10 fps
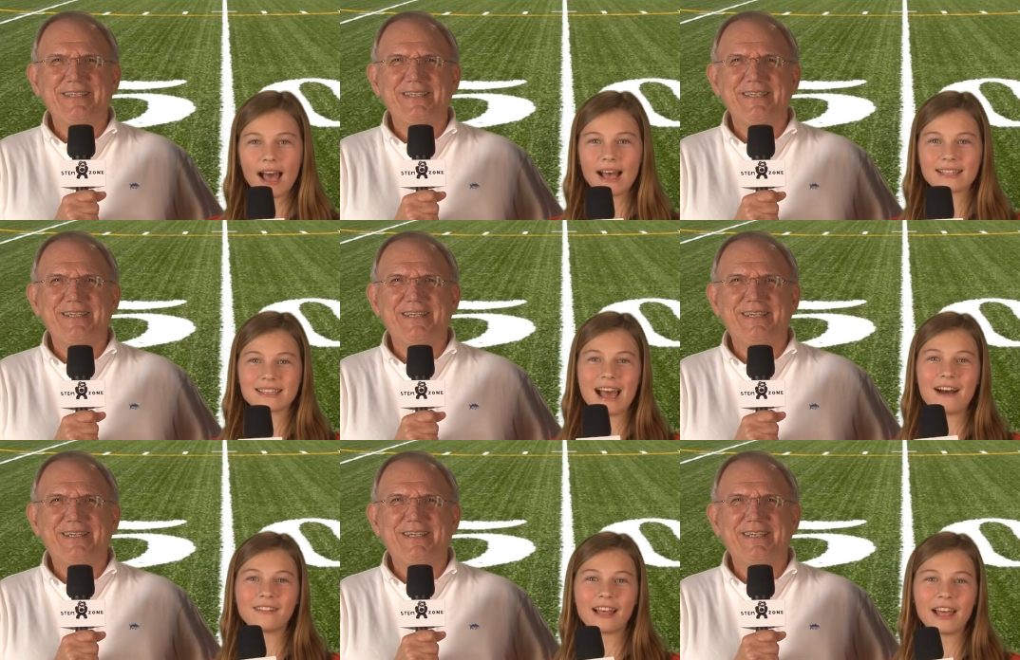Speaker 1: has
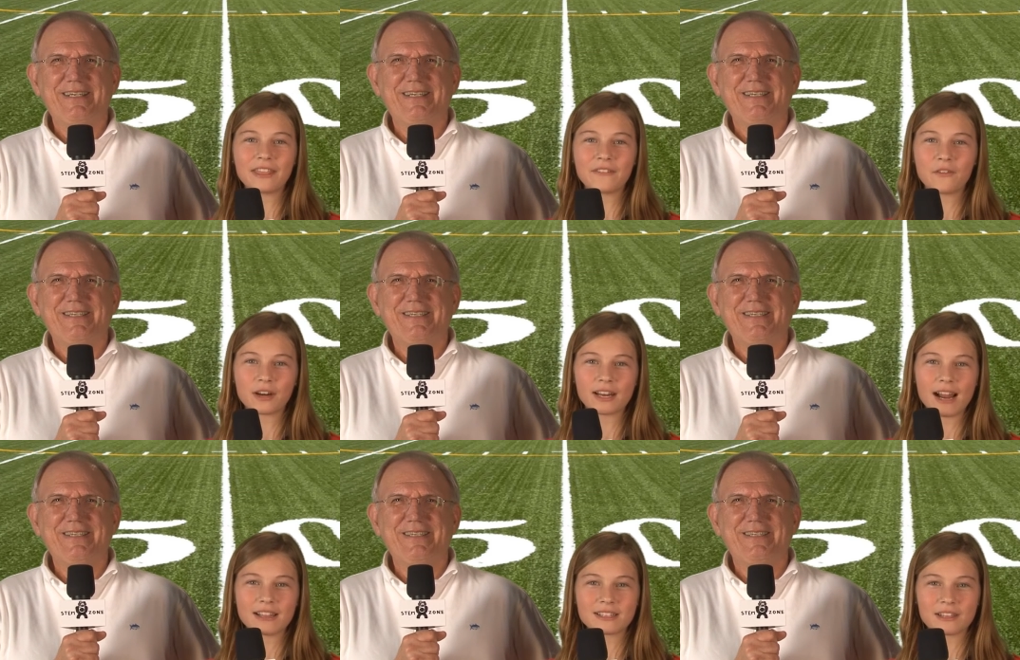now led the
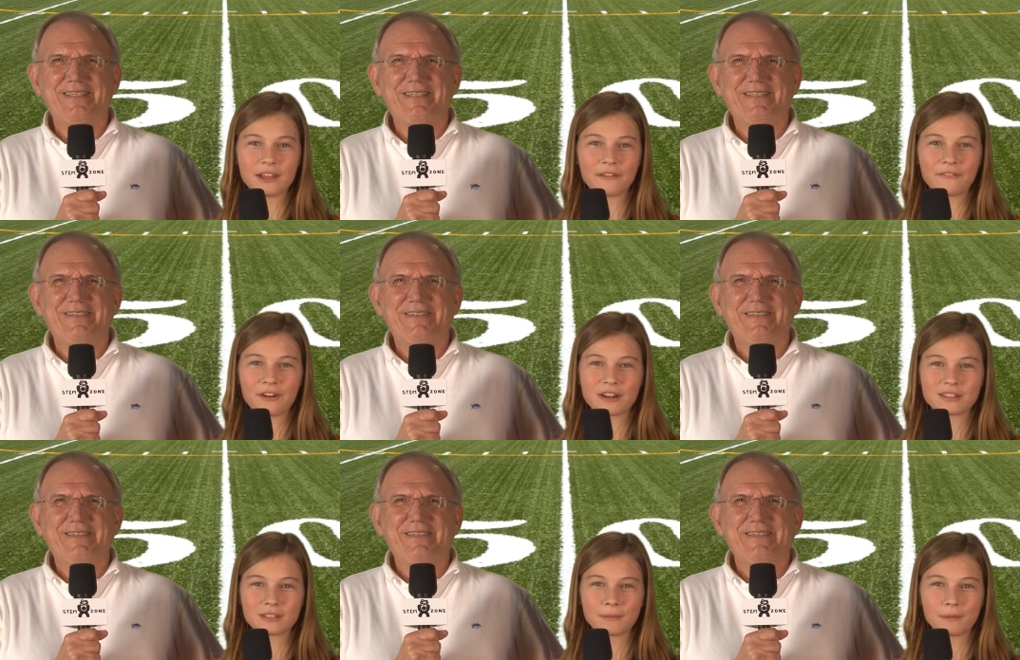49ers to their
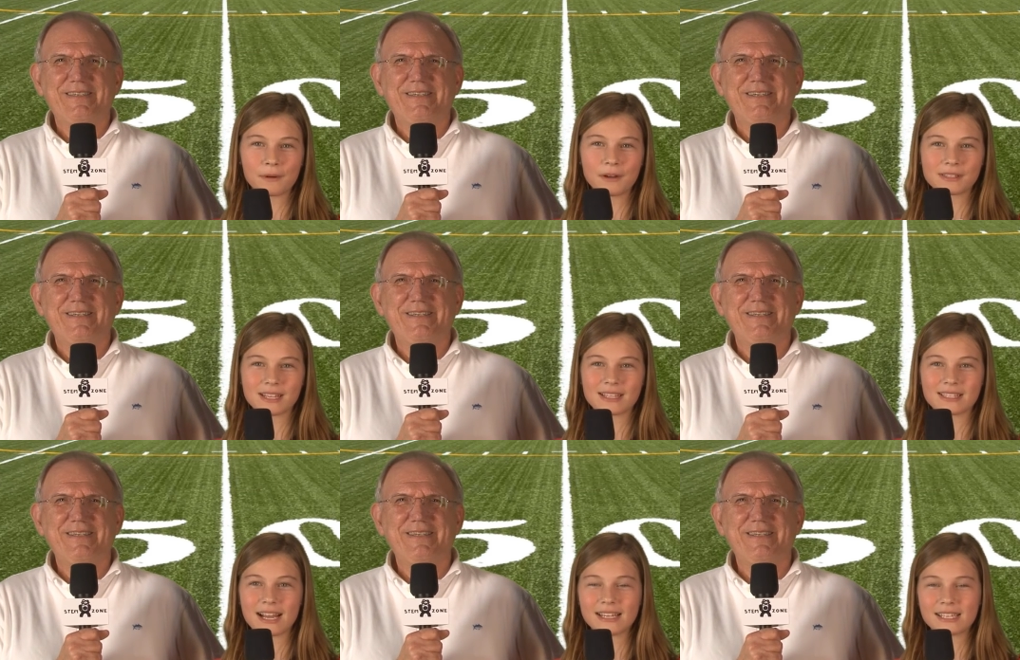first Super Bowl since
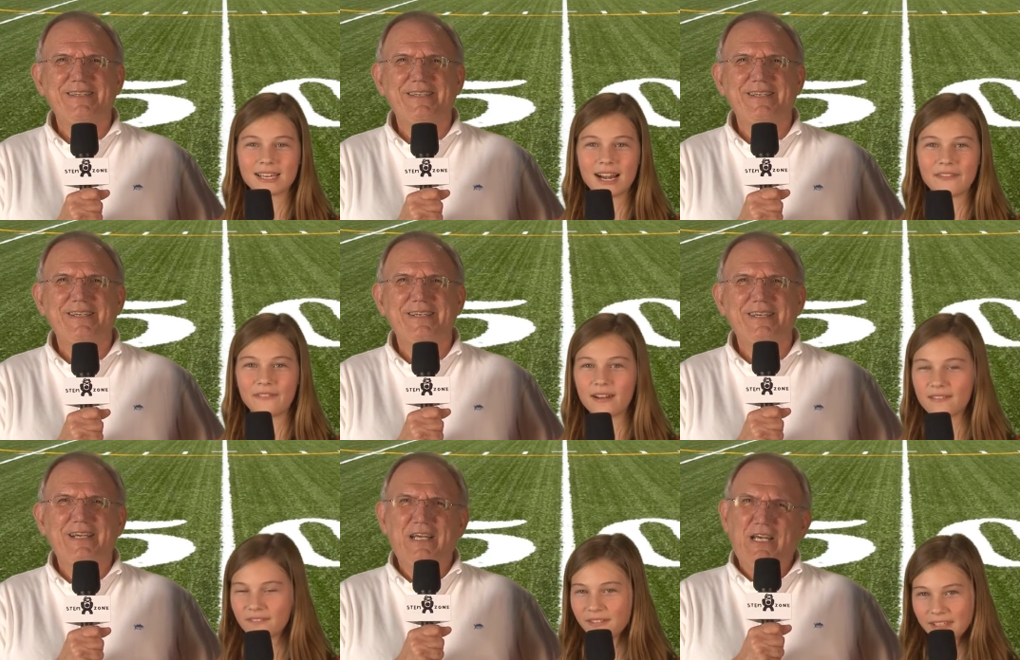1990.
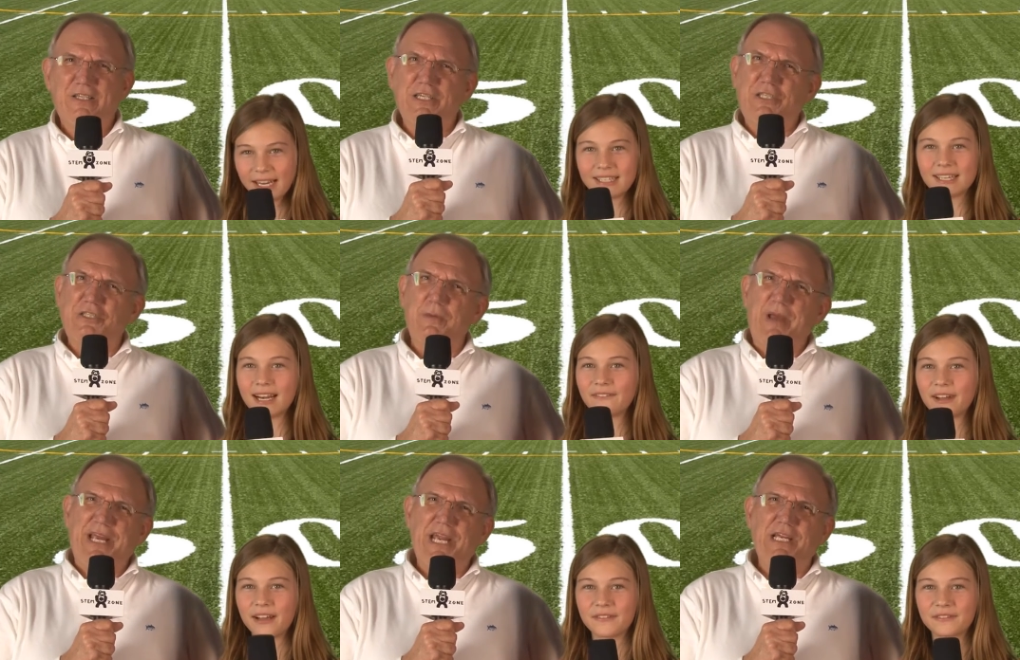1995. This is the
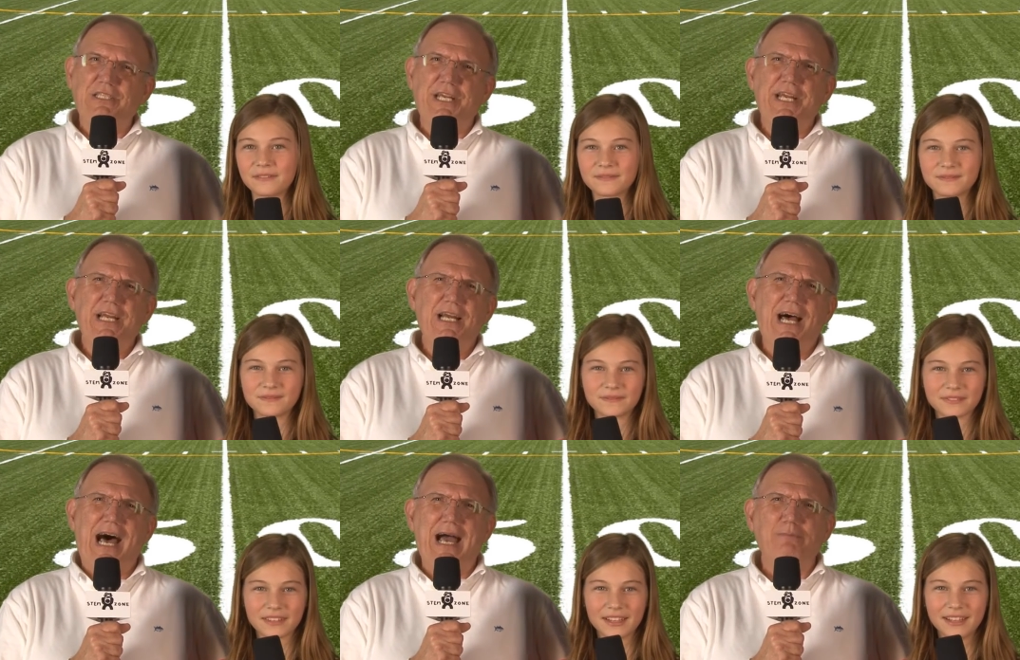Big
Speaker 2: Easy.
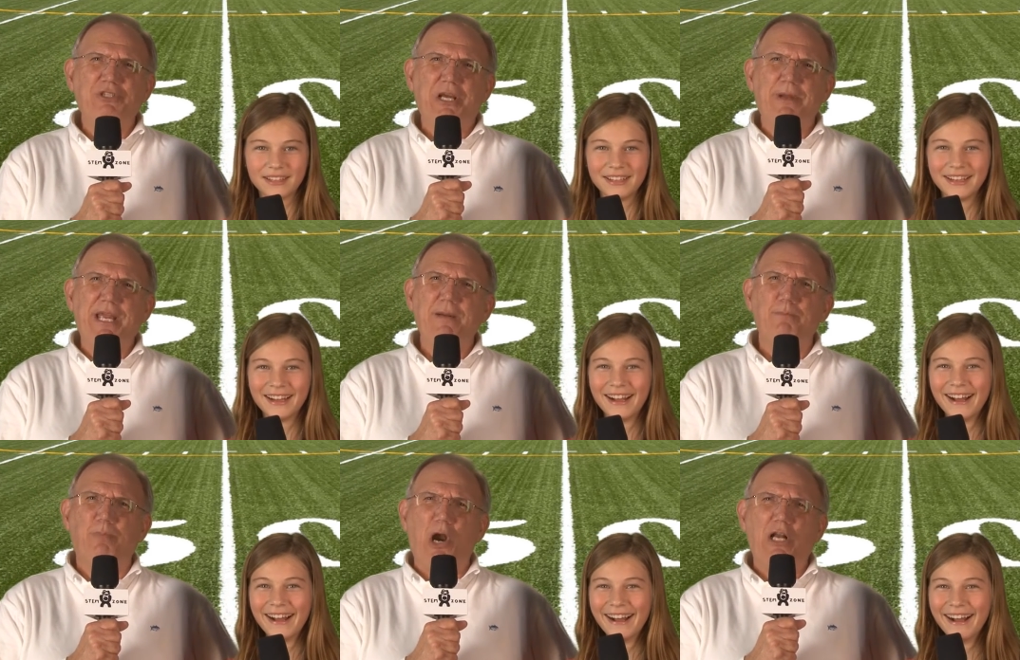I'm Jimmy,
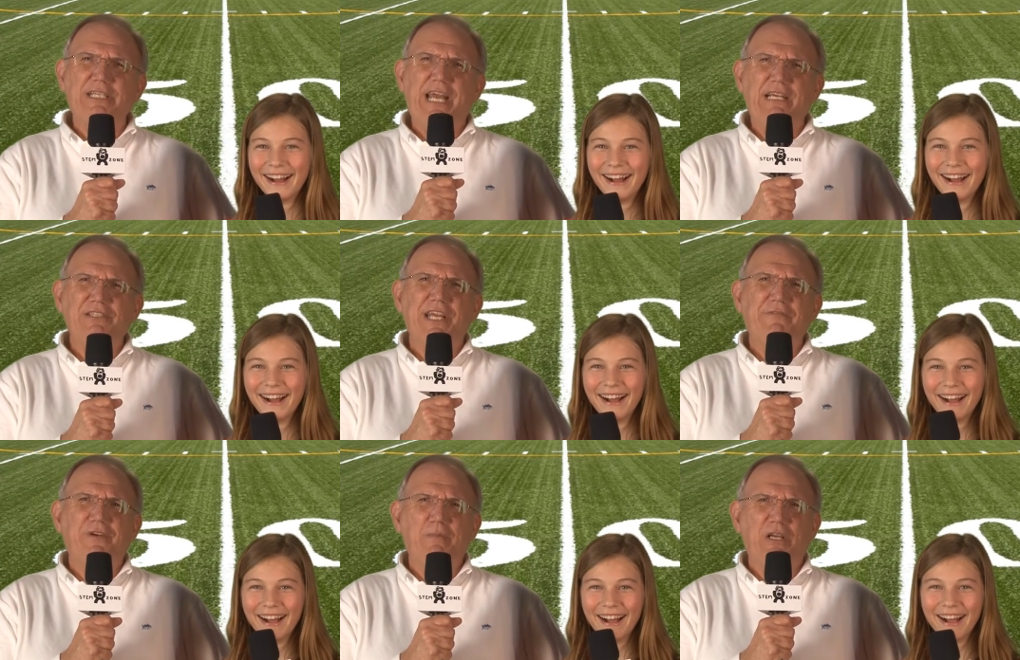
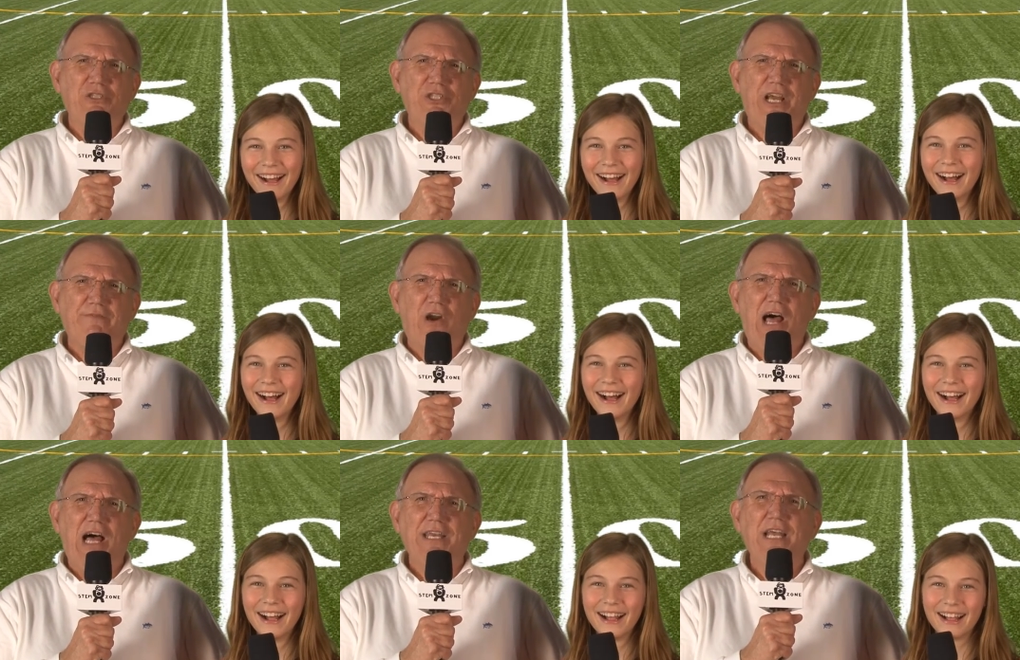broadcasting from the
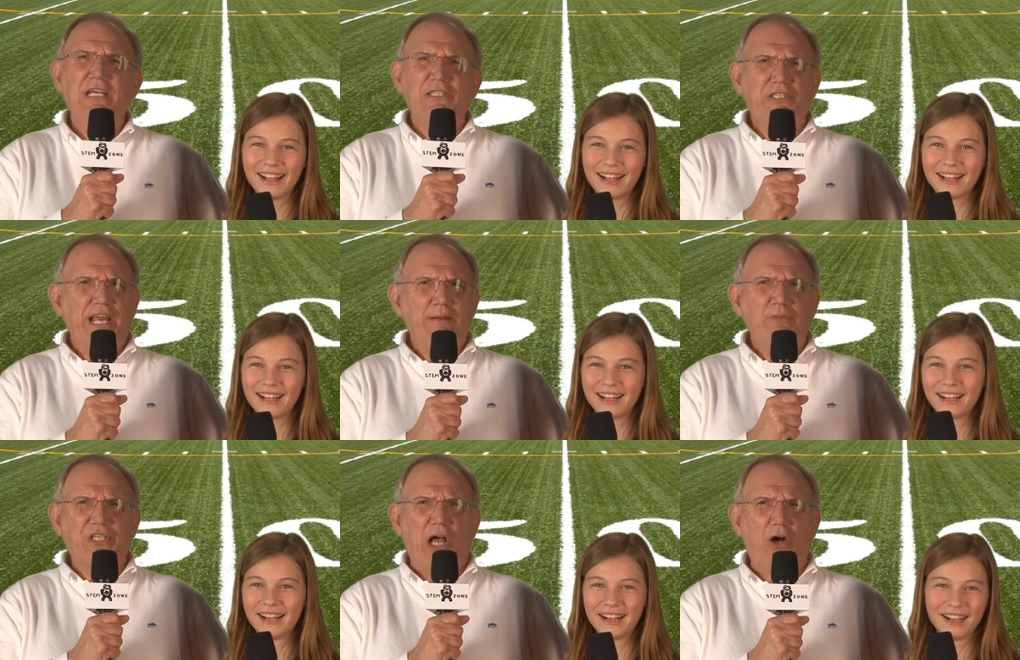Chevron
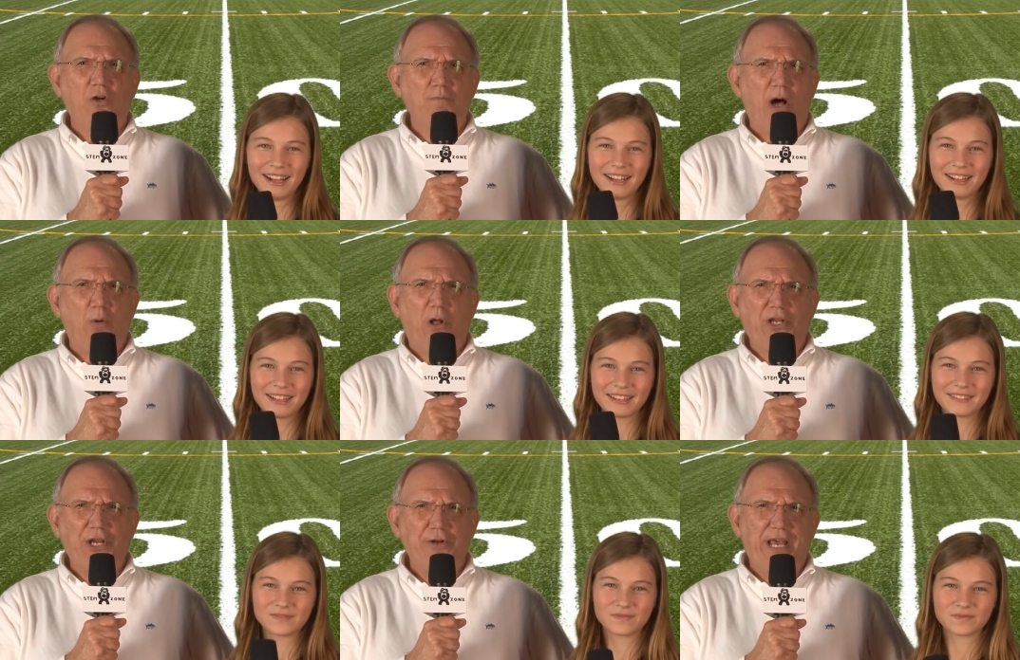STEM Zone
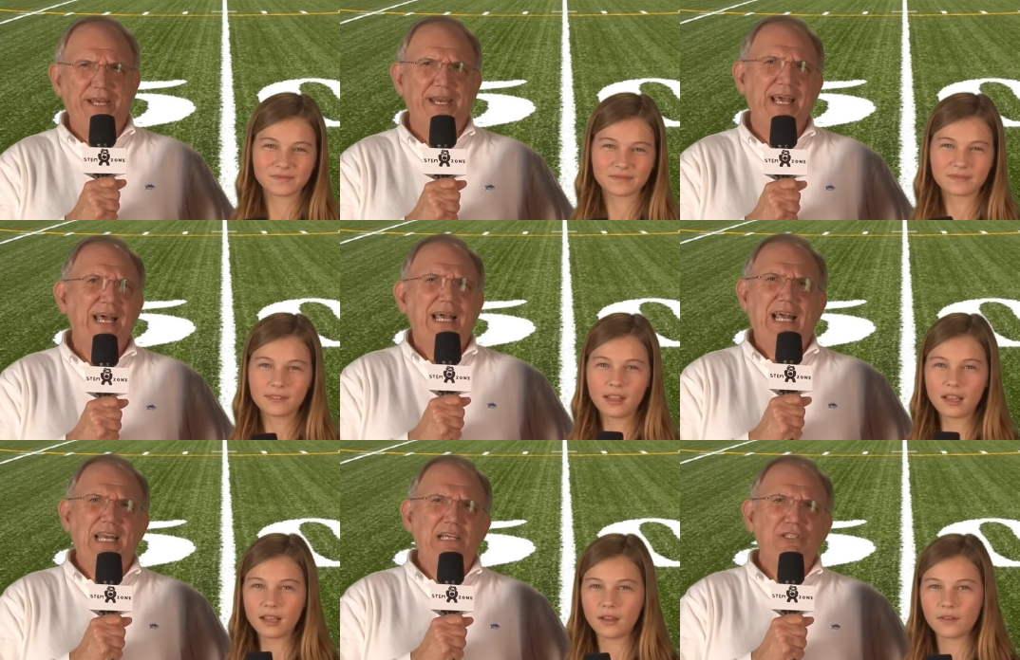mobile unit. And